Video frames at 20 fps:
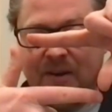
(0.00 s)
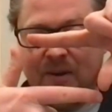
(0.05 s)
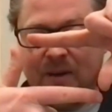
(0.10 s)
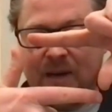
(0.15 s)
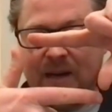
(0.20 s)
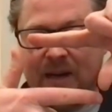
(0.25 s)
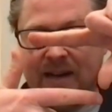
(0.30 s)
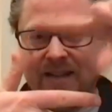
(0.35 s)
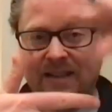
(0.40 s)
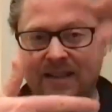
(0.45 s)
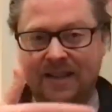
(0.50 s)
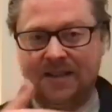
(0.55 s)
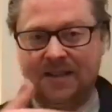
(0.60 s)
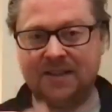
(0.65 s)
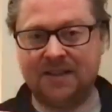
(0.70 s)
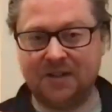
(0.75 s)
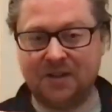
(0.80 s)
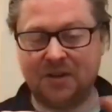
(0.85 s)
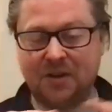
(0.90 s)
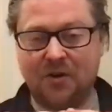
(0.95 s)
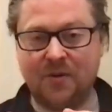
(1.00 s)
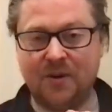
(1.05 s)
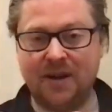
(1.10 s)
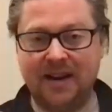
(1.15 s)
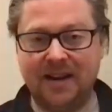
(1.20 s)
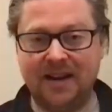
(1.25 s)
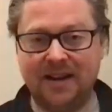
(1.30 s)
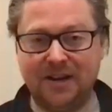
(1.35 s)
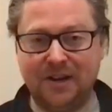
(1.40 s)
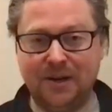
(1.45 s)
look like this. It's
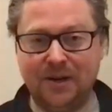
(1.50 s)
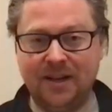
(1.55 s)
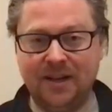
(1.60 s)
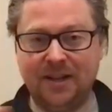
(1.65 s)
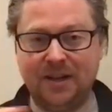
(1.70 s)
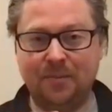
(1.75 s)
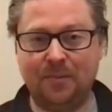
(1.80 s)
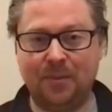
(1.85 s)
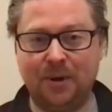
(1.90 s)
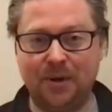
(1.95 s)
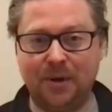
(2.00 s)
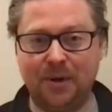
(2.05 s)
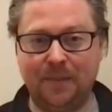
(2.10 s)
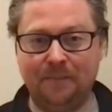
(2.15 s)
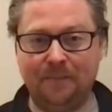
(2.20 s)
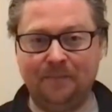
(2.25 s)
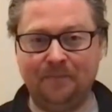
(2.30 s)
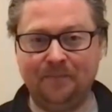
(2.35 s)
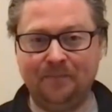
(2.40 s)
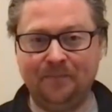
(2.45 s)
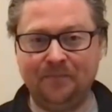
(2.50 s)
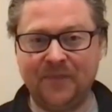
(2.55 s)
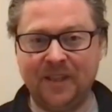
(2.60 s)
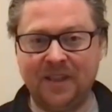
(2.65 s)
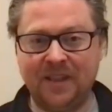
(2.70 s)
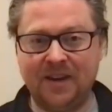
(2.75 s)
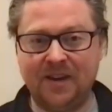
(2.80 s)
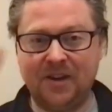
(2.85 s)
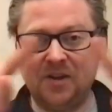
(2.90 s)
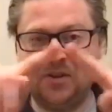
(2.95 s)
green in the bottom, and
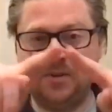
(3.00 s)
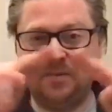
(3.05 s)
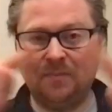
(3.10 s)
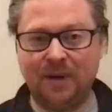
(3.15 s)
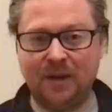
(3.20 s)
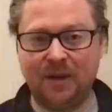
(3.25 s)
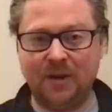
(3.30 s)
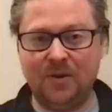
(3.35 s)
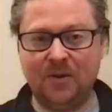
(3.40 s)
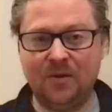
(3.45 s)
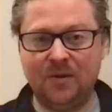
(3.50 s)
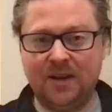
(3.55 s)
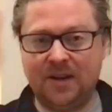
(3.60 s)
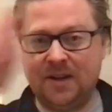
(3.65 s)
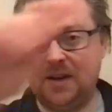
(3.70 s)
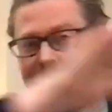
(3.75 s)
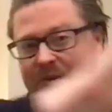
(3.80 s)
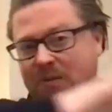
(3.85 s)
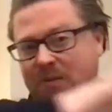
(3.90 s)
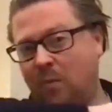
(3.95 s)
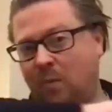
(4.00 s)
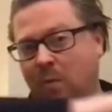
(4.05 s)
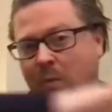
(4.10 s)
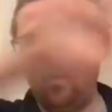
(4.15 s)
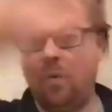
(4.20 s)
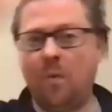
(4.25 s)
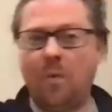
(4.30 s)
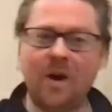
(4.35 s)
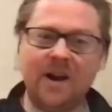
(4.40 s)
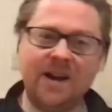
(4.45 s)
then it goes blue, then it goes
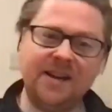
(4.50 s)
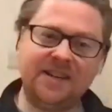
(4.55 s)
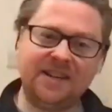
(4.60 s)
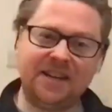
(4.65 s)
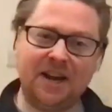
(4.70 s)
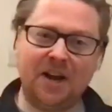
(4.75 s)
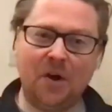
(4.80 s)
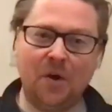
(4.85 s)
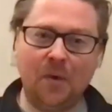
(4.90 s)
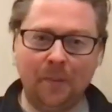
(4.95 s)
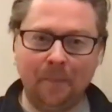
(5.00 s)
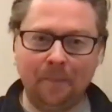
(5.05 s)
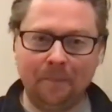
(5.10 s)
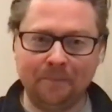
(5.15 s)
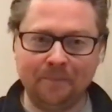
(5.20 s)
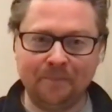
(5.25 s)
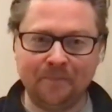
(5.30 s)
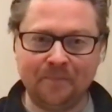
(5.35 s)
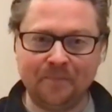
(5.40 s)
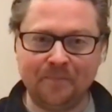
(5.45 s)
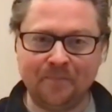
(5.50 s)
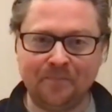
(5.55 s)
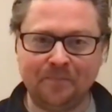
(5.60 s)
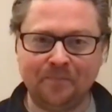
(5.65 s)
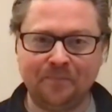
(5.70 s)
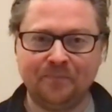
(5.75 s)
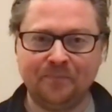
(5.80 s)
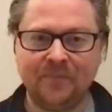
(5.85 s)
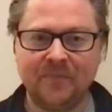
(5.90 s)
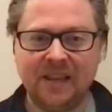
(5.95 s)
white out.
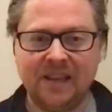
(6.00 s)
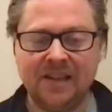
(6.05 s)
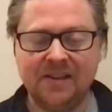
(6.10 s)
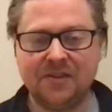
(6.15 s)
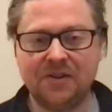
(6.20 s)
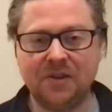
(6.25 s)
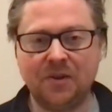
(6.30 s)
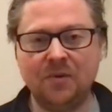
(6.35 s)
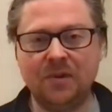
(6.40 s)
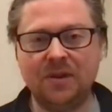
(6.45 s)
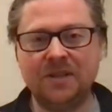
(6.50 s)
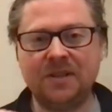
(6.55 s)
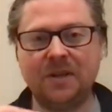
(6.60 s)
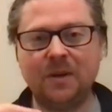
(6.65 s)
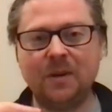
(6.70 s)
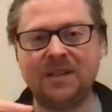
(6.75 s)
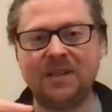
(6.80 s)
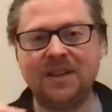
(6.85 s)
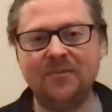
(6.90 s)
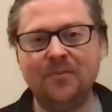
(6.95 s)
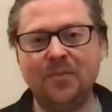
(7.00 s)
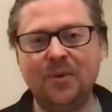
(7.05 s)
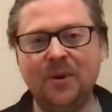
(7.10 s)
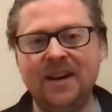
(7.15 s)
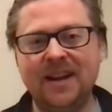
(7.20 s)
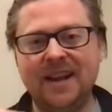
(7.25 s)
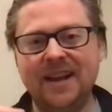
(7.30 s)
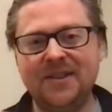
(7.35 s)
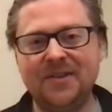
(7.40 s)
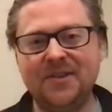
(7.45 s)
So, so
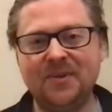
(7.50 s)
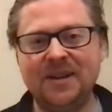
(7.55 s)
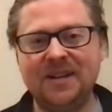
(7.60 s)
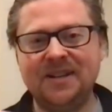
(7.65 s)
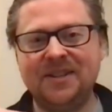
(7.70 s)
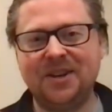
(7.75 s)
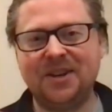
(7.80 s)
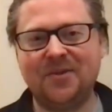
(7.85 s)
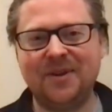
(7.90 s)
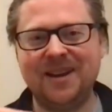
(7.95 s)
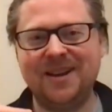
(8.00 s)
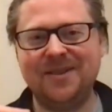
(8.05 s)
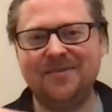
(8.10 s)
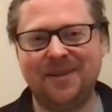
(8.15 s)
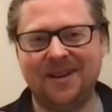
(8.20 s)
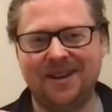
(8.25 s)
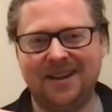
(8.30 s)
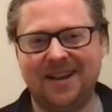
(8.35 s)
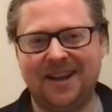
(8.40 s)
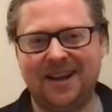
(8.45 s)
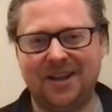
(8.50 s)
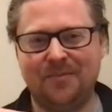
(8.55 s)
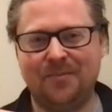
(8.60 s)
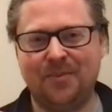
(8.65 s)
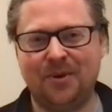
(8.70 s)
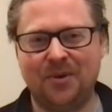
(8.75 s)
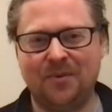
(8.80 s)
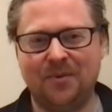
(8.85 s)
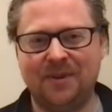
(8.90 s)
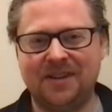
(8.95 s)
7.83 is the green bit at the
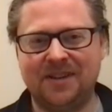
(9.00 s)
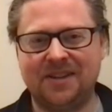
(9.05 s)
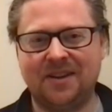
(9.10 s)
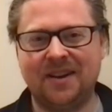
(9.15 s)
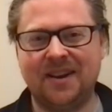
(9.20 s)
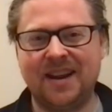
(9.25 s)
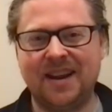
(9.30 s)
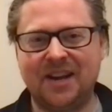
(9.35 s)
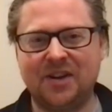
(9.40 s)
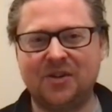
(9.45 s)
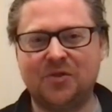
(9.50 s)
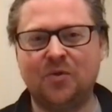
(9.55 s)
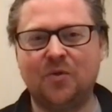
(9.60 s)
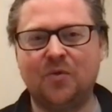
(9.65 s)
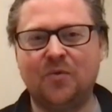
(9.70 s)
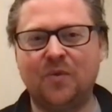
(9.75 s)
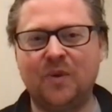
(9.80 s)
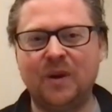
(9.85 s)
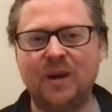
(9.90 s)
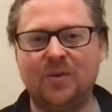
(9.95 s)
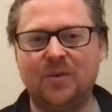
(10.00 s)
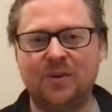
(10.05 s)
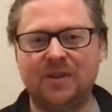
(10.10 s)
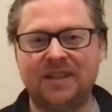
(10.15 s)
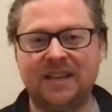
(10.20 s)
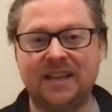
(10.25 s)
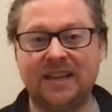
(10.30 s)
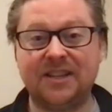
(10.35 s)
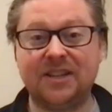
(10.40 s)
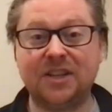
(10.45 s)
bottom. It's our natural
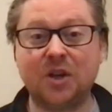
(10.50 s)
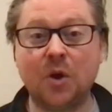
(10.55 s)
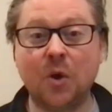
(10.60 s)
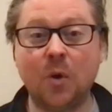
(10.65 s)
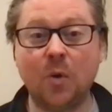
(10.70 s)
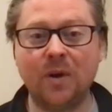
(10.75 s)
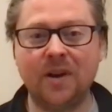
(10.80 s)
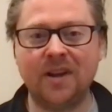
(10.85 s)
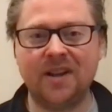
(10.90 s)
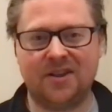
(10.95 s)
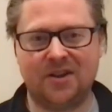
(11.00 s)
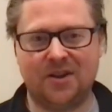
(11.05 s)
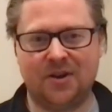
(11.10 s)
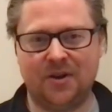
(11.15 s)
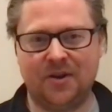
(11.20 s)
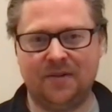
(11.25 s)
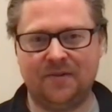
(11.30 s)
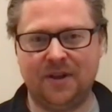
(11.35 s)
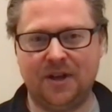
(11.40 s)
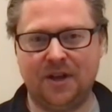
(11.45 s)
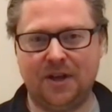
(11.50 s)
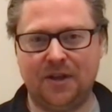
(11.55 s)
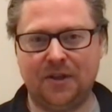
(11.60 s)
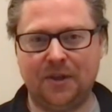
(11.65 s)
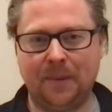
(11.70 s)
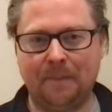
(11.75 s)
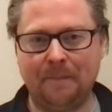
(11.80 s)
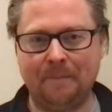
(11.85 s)
frequency. It's the calling card of Earth.